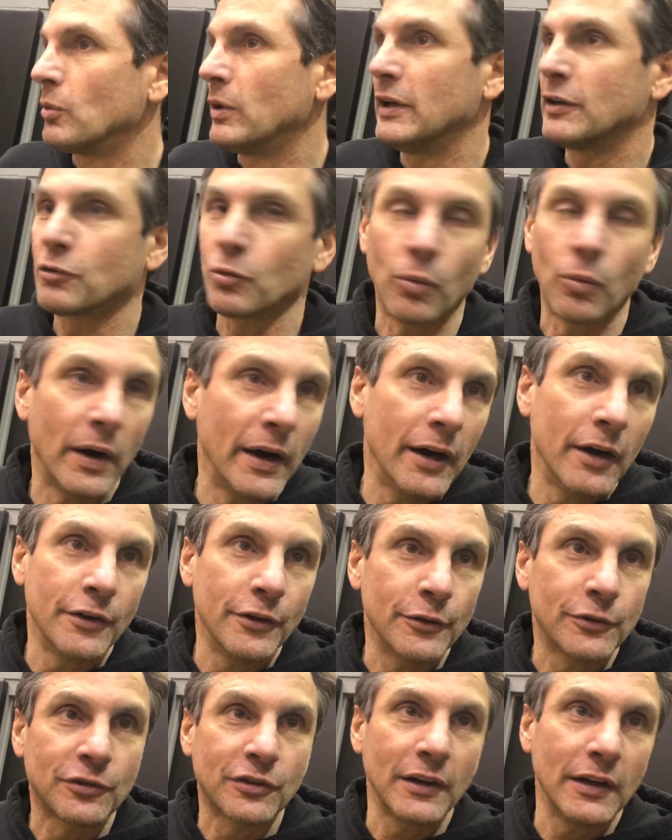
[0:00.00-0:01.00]
It's rare
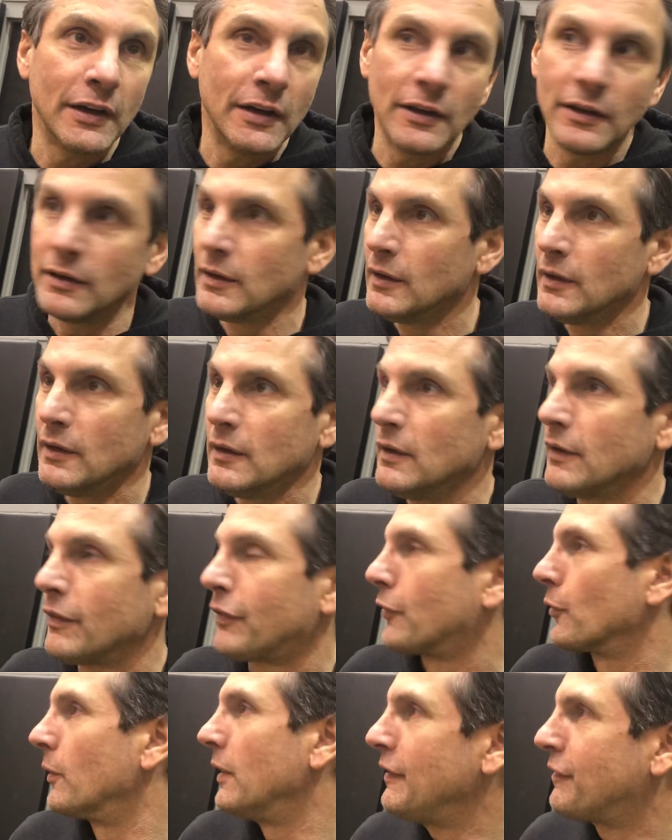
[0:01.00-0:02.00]
you see
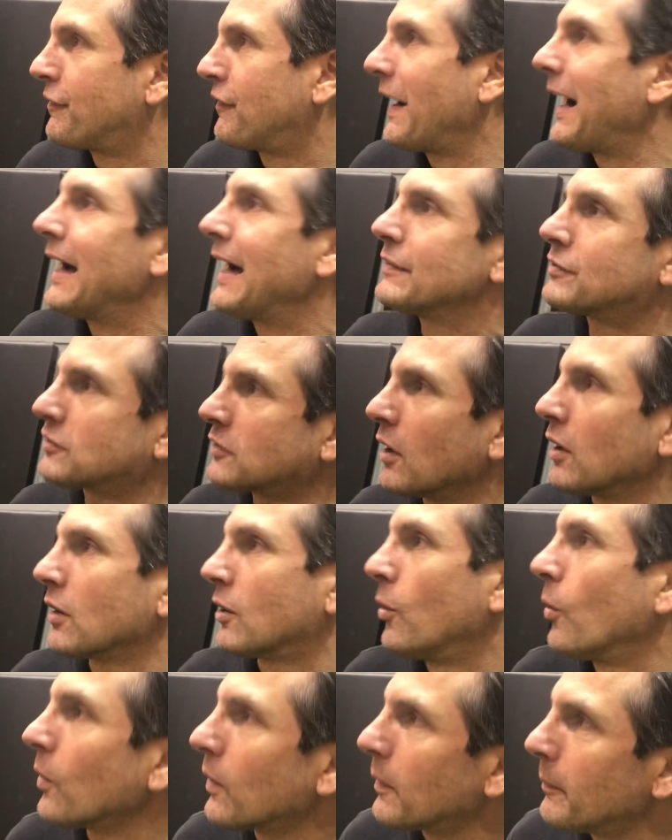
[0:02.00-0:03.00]
3 5-star
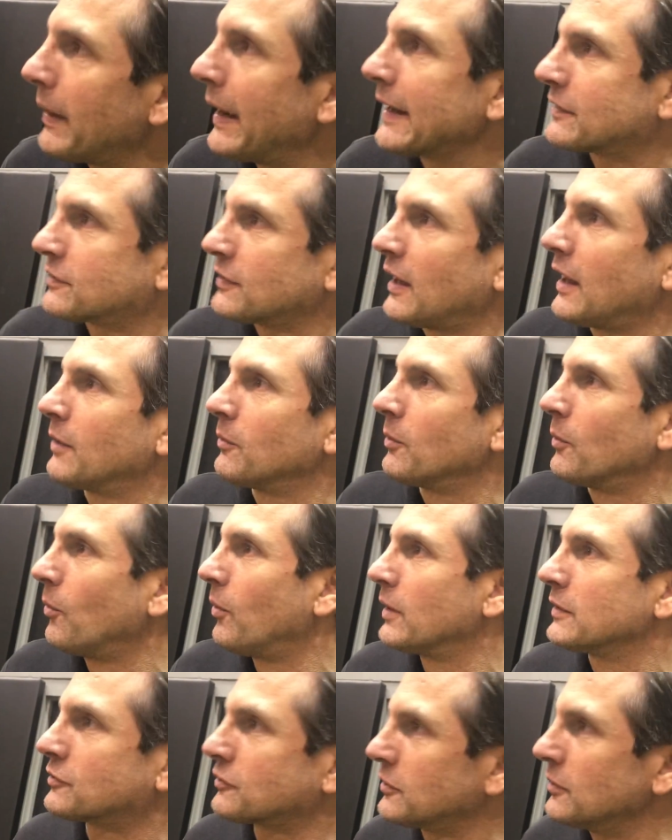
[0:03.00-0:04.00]
quarterbacks sign with
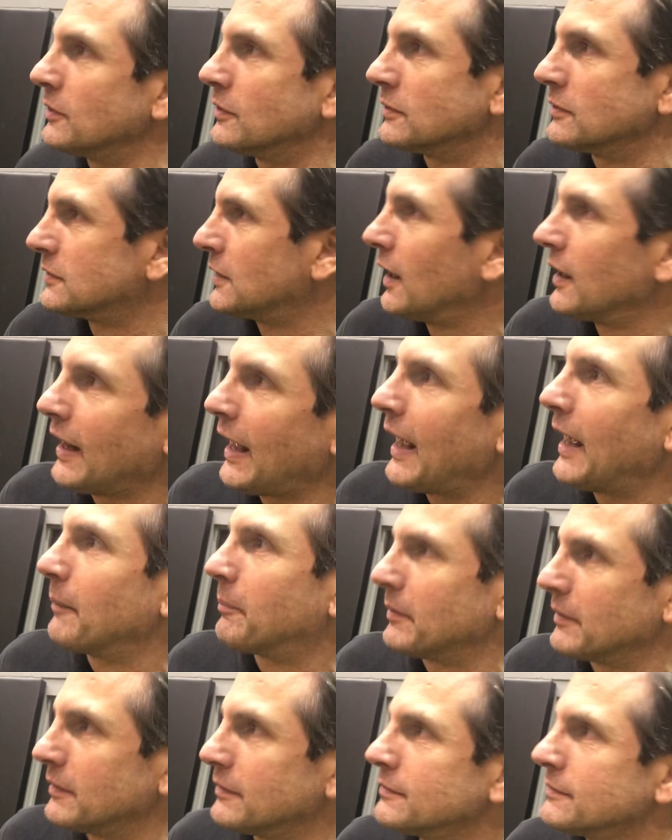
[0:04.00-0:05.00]
one school. Doesn't
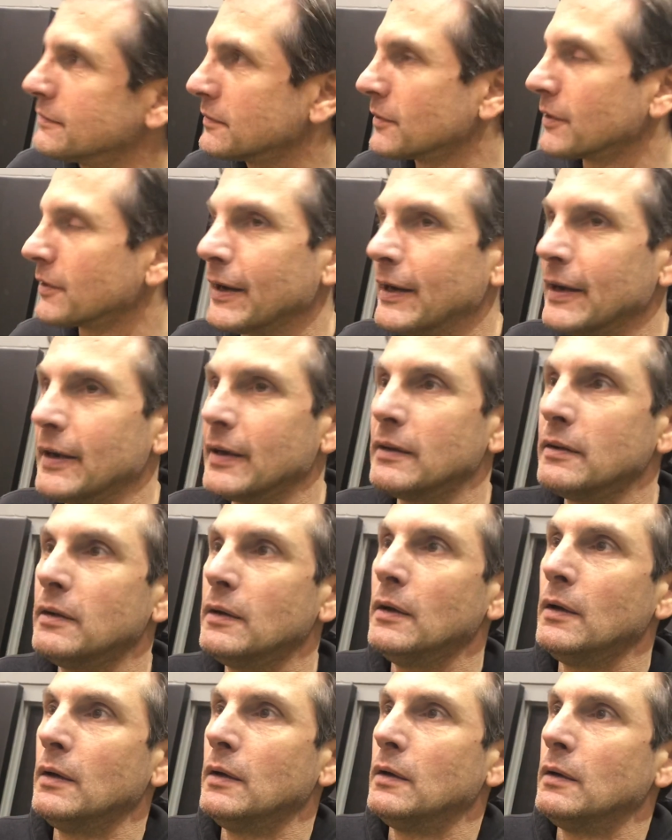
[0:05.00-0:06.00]
happen. Okay.
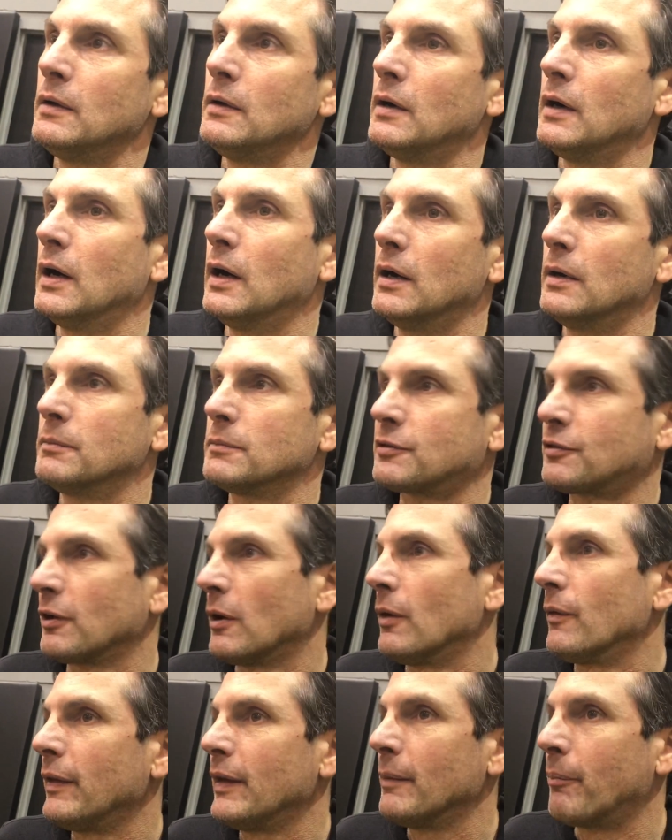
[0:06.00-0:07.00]

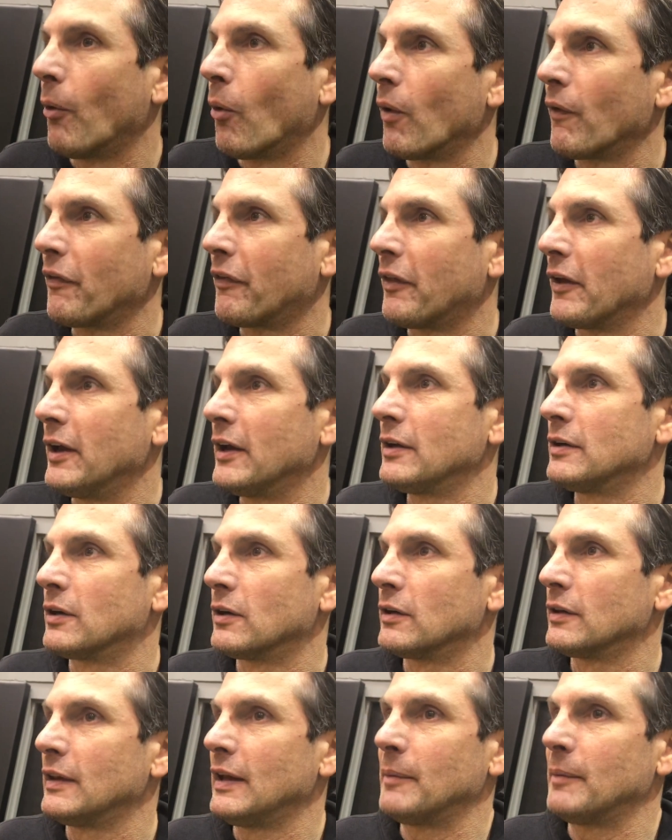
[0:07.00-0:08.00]
So the important thing
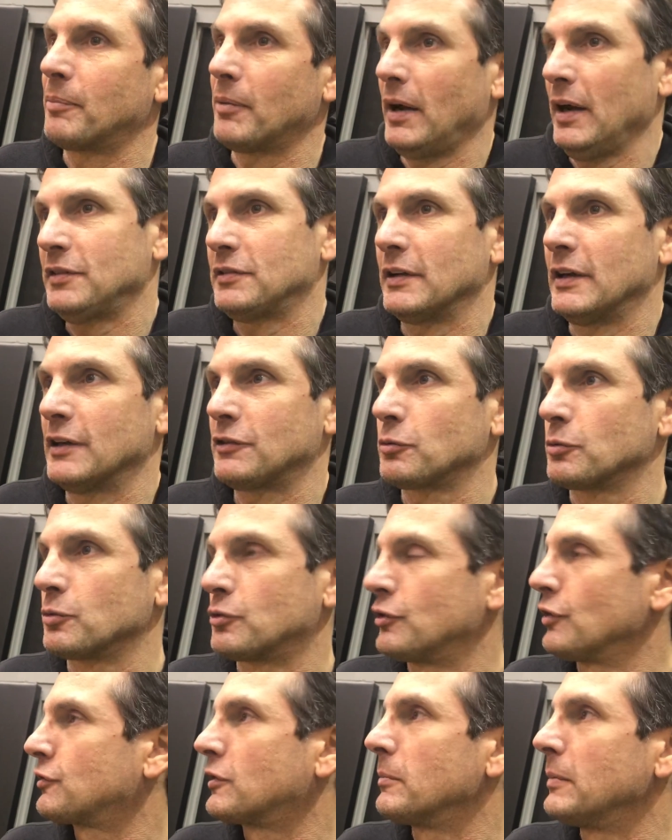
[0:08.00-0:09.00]
during that process was
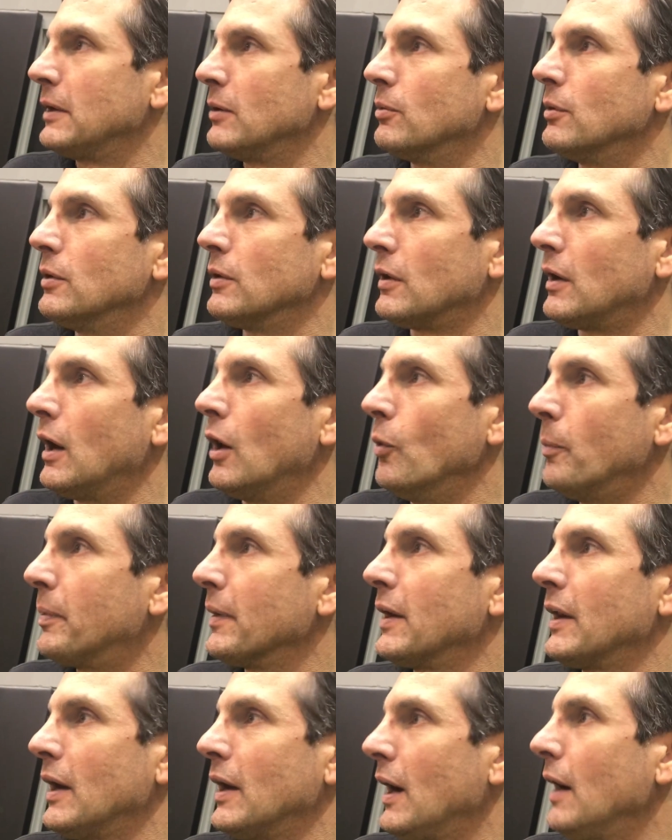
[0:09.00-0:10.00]
just to be real
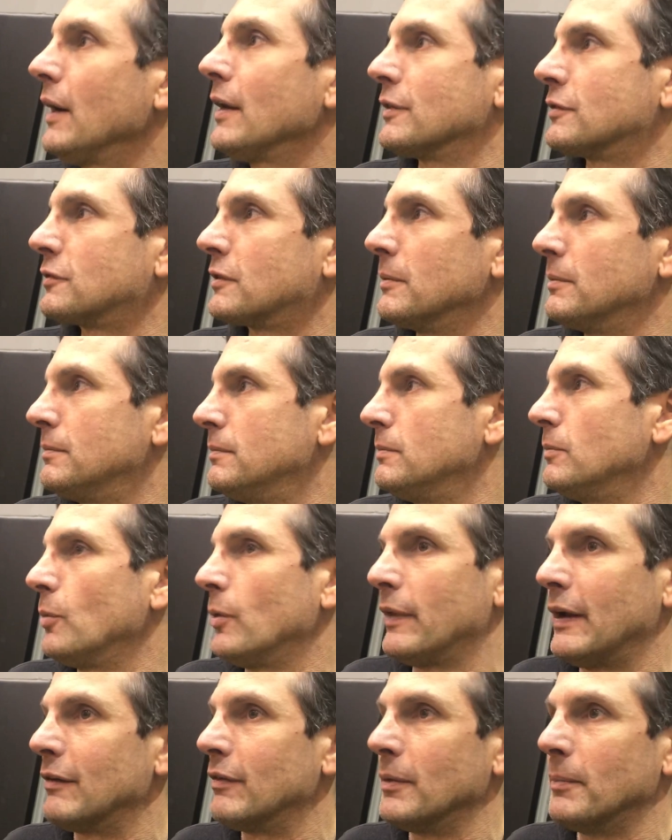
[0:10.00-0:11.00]
open and honest
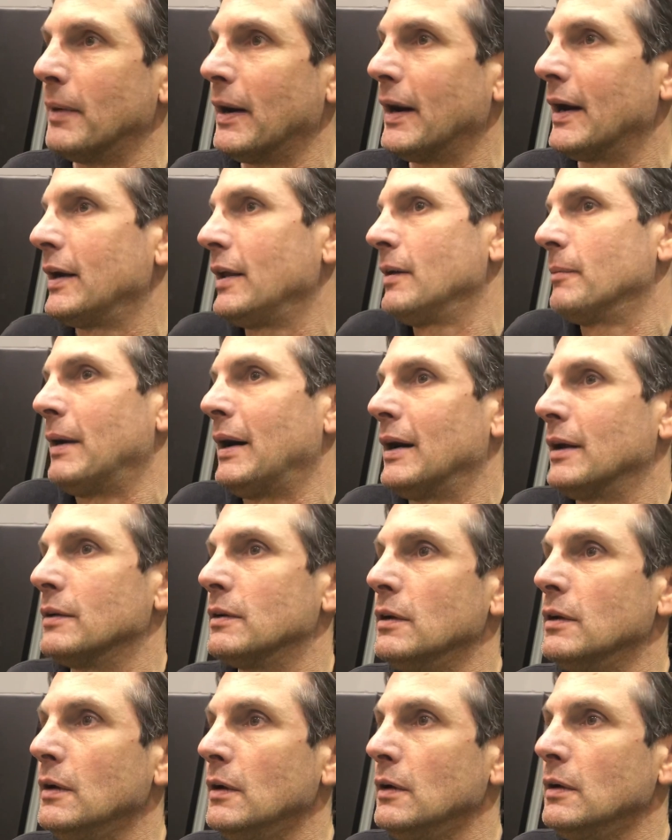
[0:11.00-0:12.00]
with everybody about
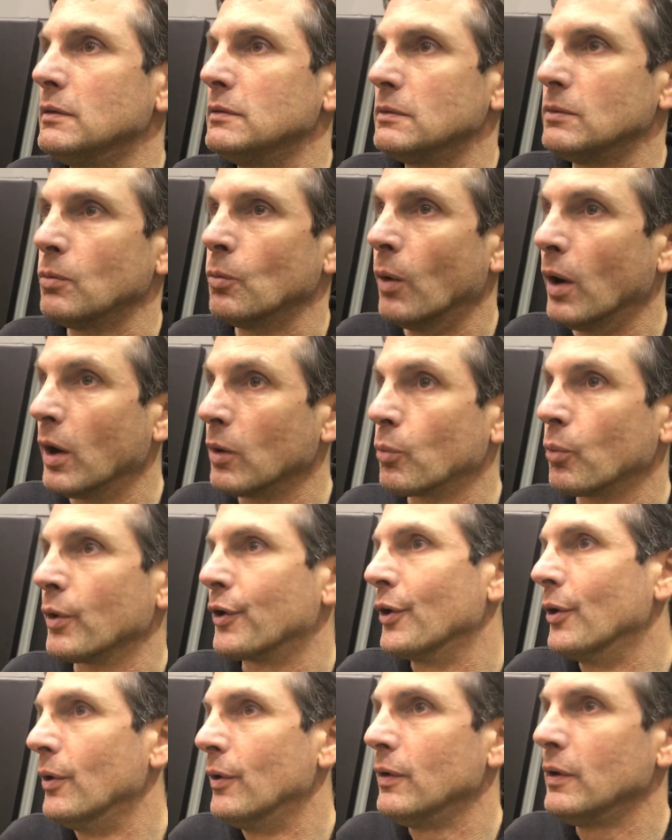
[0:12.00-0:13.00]
what we're
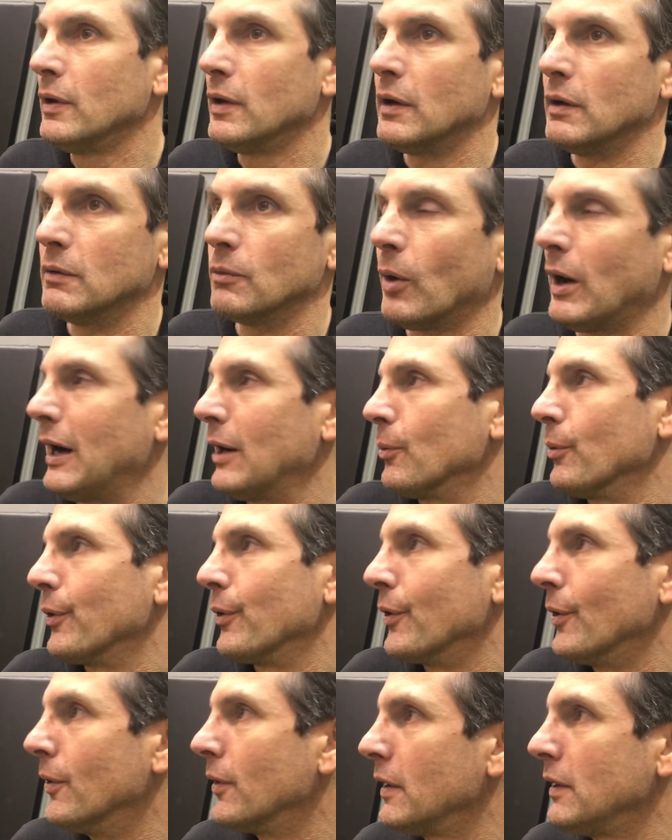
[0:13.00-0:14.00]
doing and why we're
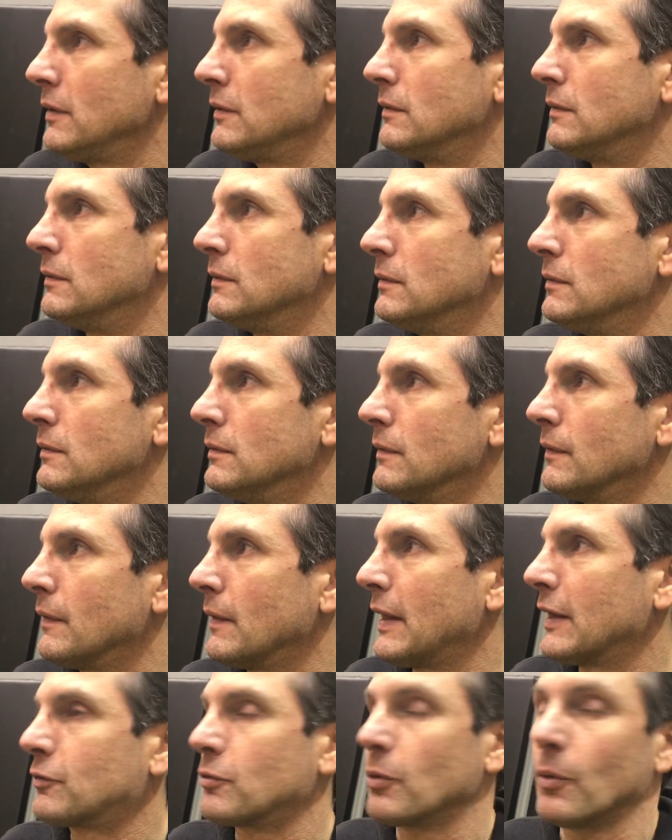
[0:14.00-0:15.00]
doing it,
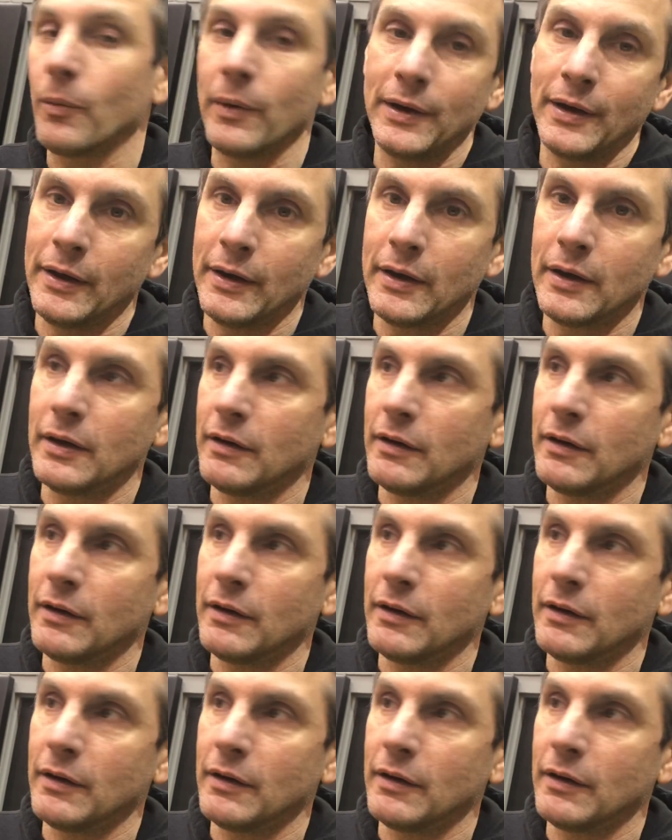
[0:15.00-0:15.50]
and that's what we did.